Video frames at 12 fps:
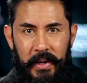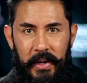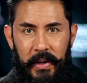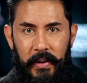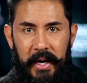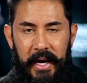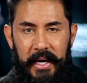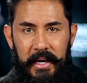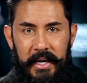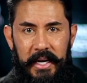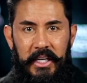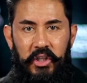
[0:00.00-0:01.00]
Okay.
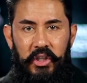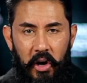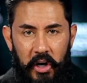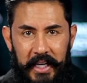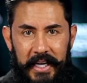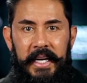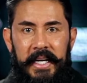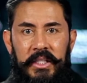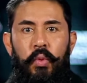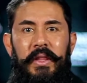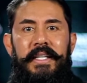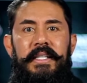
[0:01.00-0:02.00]
It starts and
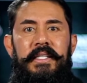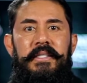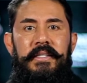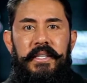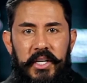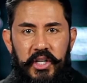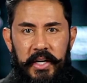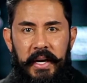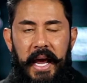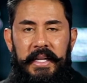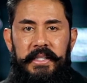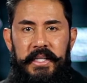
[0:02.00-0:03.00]
ends with a decision
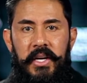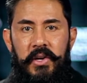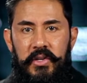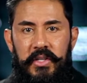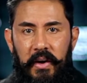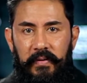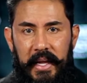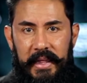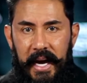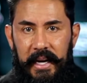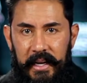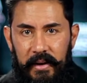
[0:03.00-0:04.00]
and seeing yourself at
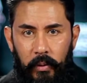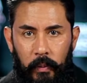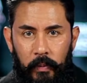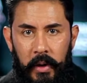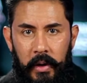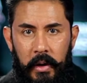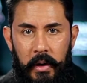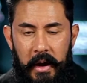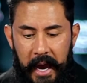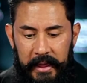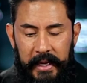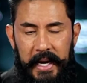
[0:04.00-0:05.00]
that level.
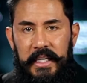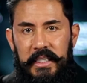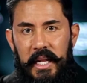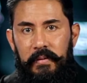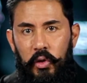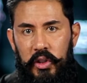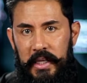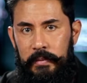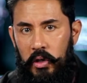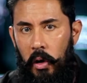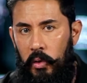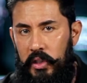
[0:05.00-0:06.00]
And the next level
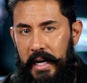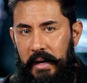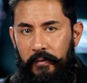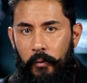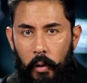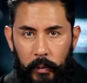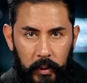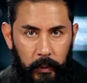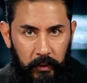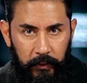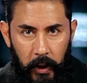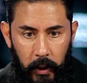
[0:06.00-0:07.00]
seems almost like a
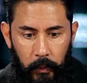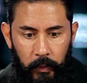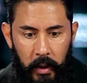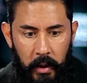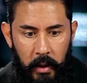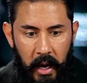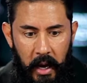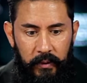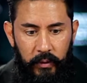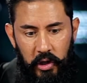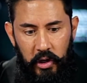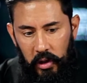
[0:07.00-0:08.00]
formidable foe. And if
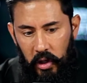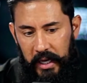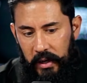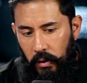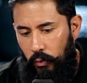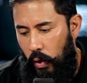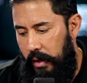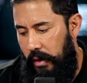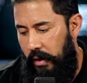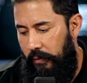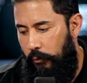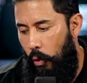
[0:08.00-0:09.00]
we start looking of what
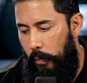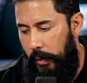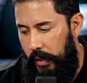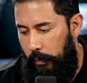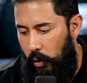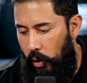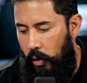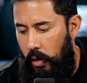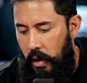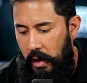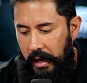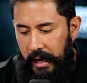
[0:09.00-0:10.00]
a formidable,
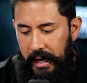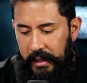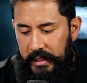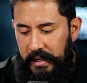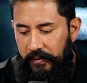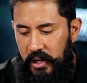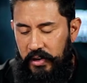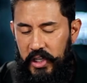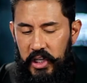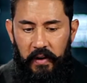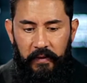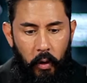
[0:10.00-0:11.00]
uh, the
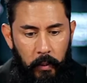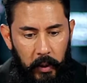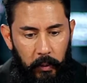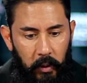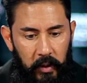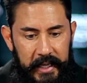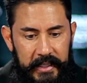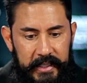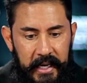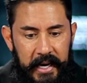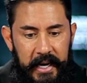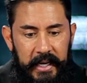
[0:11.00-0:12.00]
definition of formidable is
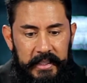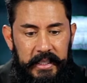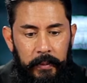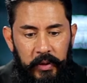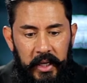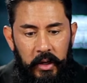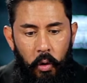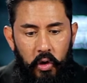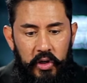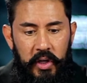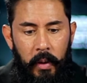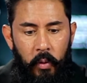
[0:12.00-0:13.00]
something or
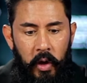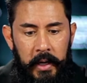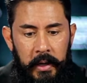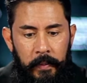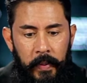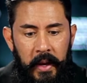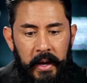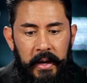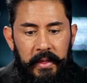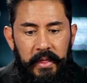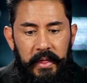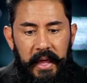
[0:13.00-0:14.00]
someone
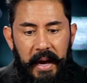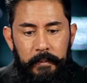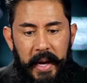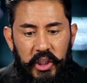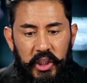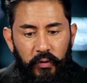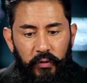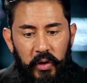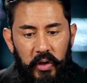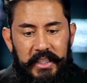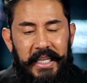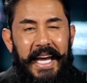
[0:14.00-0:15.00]
that makes you
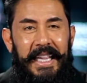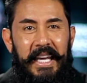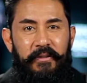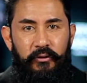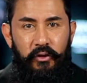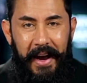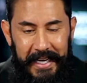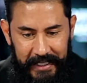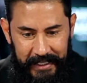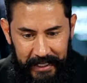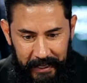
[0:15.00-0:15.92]
feel slightly frightened